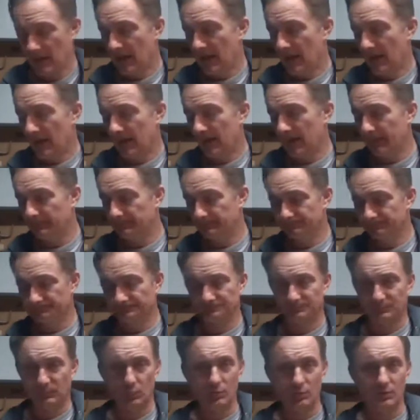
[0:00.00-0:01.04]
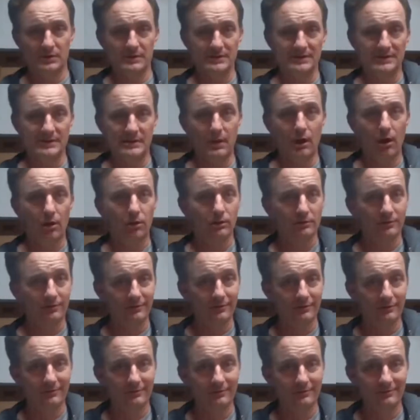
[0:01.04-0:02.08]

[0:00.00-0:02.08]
I want to see colors.